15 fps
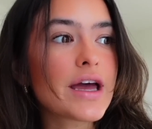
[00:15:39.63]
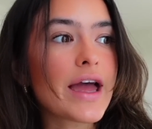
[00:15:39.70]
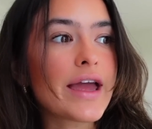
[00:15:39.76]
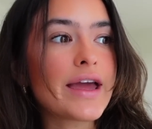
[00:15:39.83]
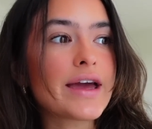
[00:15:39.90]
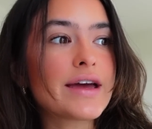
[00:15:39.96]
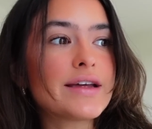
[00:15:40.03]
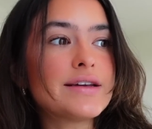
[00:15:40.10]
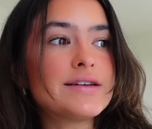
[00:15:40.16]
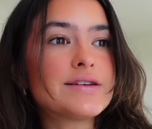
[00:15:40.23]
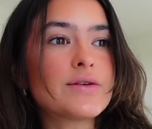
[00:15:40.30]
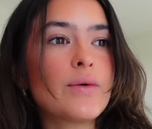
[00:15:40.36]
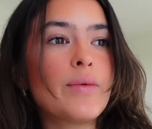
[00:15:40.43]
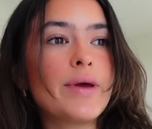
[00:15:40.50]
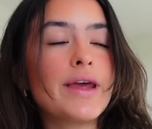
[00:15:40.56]
And
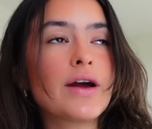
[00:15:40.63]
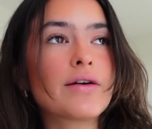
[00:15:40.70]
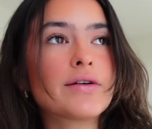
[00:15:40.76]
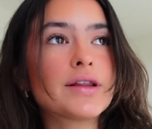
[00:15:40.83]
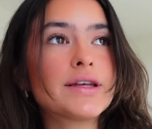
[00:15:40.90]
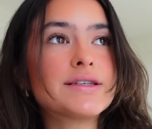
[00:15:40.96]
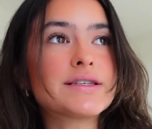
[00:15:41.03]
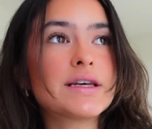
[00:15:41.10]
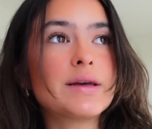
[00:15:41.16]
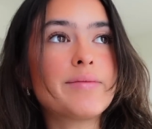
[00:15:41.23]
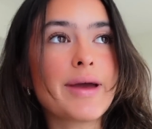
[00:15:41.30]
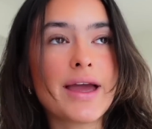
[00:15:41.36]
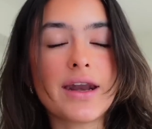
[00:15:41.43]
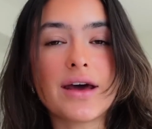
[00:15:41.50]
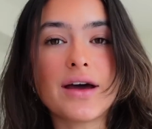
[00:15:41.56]
we are releasing
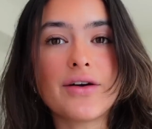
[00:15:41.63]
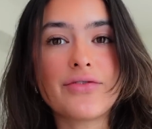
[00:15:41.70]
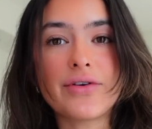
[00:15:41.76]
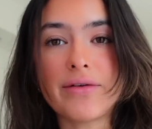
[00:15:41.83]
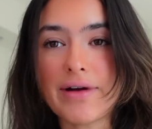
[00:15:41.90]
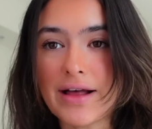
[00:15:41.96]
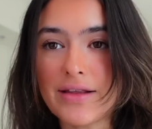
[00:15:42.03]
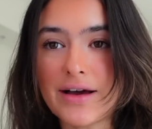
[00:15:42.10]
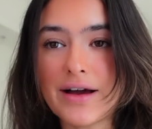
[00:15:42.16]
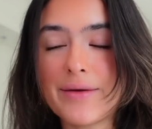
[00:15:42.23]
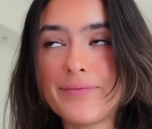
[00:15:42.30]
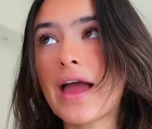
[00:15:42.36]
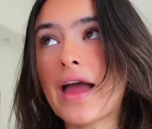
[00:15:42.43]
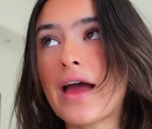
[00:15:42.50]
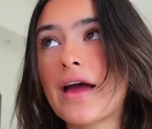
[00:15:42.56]
beta for
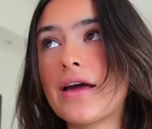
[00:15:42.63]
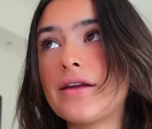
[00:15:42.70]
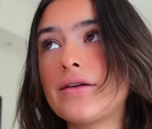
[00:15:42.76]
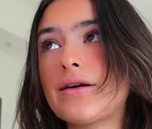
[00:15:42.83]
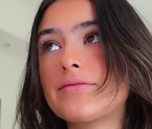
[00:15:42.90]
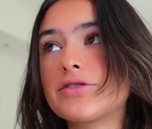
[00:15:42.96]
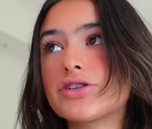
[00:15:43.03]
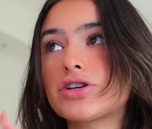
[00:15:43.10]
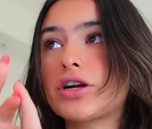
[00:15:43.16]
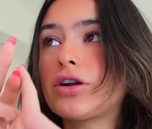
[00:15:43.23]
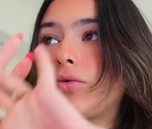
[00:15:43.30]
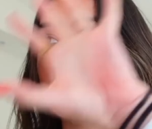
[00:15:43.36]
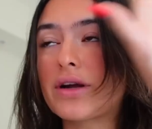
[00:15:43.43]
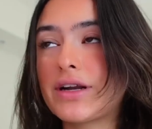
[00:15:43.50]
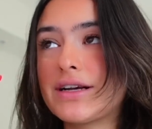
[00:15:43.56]
Rella, and I'm just trying to
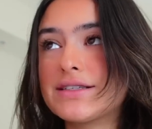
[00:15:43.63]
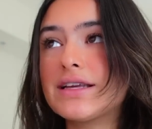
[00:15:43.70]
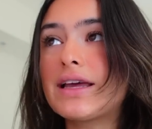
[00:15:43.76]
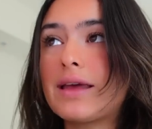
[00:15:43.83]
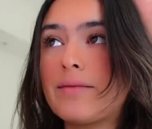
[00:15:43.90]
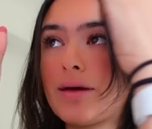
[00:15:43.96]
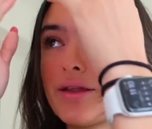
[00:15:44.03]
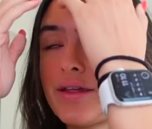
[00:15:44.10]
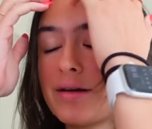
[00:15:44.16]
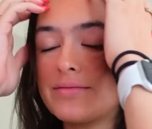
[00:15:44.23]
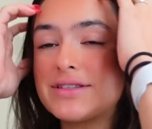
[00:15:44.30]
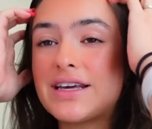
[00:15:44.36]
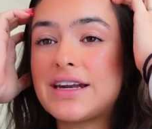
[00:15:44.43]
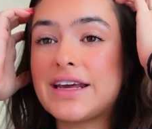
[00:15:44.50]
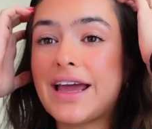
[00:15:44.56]
organize the email that I'm
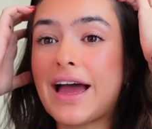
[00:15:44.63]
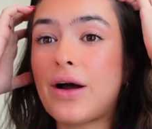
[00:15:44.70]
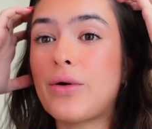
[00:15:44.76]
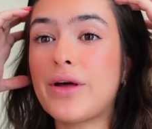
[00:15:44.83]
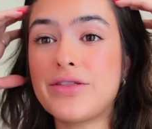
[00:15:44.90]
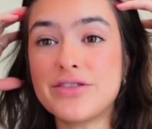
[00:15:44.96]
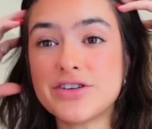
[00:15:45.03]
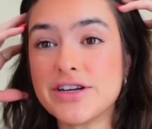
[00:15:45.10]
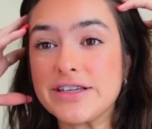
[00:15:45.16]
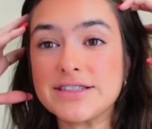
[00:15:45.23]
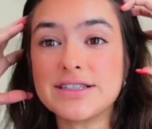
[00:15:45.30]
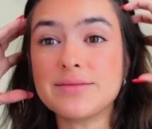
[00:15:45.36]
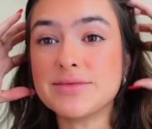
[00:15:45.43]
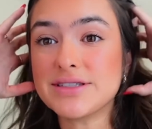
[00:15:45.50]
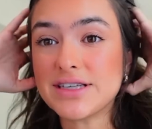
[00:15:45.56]
sending out and just
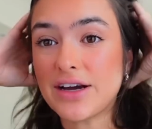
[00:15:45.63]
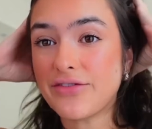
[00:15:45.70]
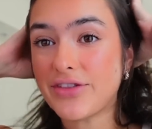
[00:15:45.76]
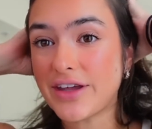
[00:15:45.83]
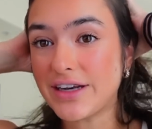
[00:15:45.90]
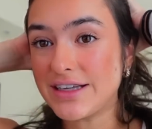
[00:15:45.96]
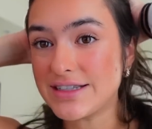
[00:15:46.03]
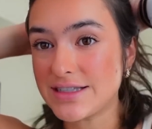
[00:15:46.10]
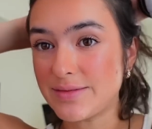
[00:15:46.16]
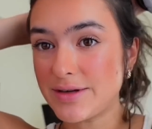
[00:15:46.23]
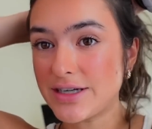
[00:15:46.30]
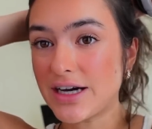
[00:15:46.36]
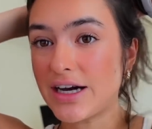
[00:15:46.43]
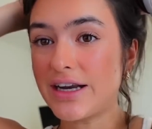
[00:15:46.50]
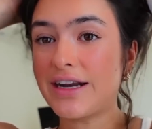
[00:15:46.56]
some stuff that needs to be
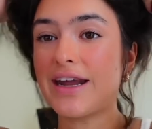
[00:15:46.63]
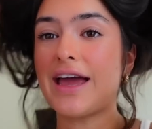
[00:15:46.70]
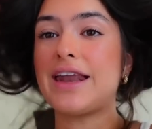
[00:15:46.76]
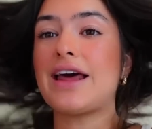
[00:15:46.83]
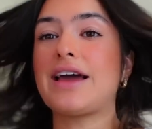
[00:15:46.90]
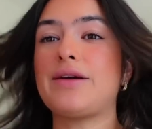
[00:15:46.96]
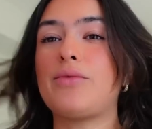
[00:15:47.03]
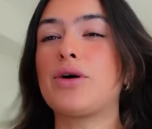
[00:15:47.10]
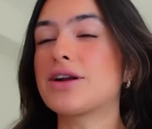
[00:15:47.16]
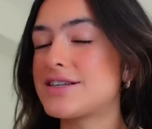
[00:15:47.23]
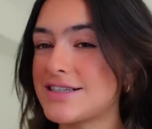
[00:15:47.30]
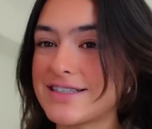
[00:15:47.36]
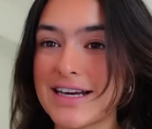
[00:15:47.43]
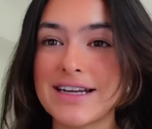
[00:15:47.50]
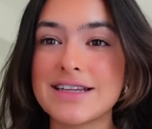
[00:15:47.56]
done. And I wanted
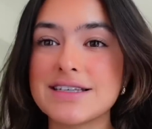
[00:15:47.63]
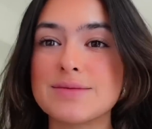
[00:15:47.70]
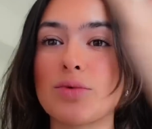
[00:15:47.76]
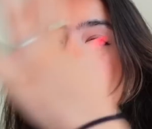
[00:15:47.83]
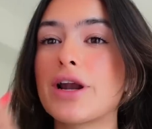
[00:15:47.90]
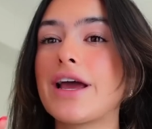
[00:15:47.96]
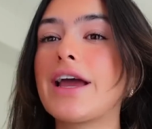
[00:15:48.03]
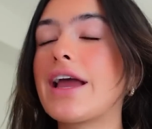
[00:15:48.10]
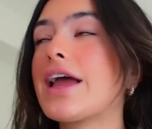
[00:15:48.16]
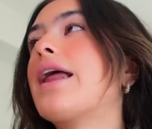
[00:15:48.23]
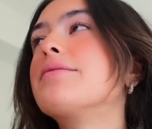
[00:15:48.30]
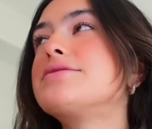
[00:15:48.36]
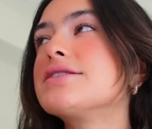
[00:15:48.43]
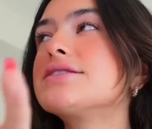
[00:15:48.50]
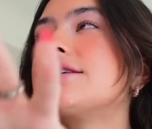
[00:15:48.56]
to send it this morning, and
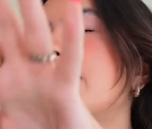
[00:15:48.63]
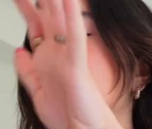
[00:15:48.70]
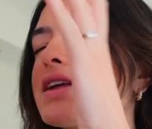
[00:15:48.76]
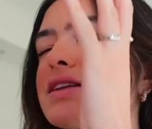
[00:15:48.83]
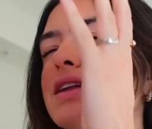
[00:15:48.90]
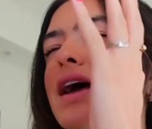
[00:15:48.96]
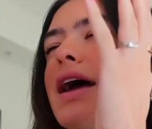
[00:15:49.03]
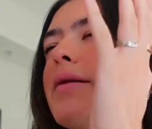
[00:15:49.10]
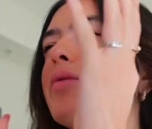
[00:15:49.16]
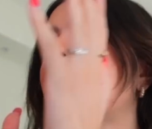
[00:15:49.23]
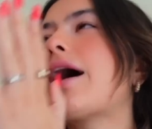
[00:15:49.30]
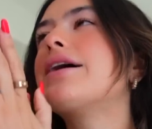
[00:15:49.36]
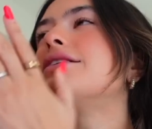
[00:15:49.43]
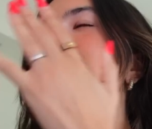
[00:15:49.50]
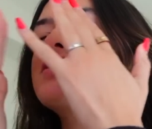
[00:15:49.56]
I'm still sending it today,
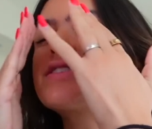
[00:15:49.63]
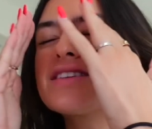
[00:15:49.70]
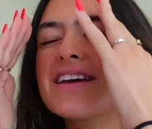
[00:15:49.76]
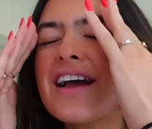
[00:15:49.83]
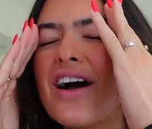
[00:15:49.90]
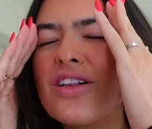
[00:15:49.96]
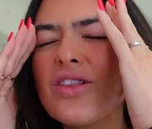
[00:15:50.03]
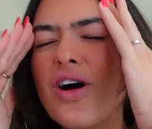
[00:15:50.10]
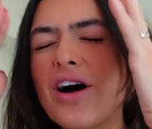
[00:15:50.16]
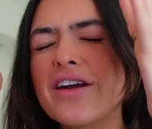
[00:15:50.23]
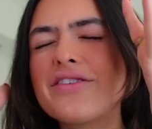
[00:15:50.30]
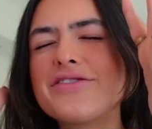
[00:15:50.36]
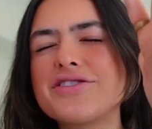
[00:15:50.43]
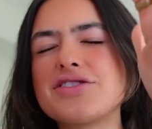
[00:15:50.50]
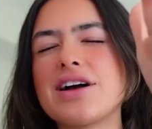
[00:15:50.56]
but it's just like a lot
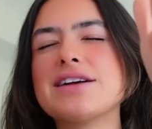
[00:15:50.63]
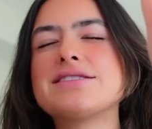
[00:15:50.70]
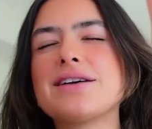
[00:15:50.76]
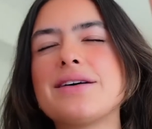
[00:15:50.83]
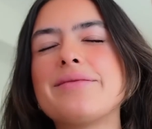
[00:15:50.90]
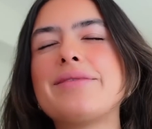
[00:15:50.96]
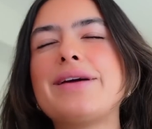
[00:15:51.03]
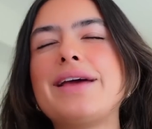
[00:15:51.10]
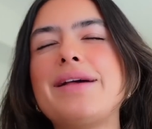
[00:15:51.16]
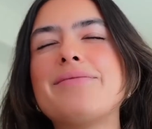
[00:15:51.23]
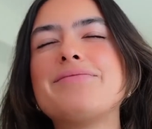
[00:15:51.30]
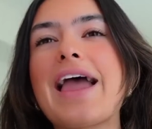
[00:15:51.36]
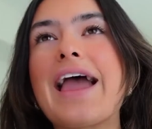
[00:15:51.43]
of stress on me.